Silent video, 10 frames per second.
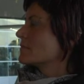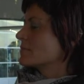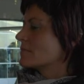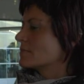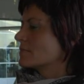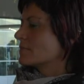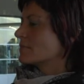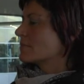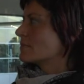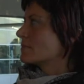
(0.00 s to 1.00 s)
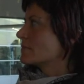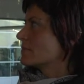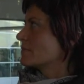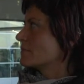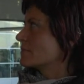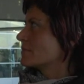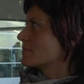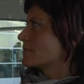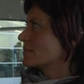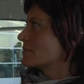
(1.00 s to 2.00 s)

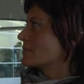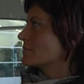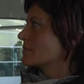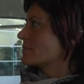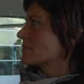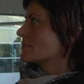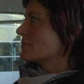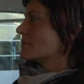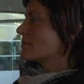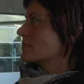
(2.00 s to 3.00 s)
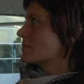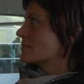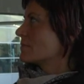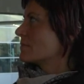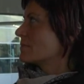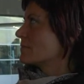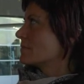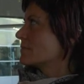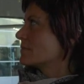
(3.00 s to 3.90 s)
(silent)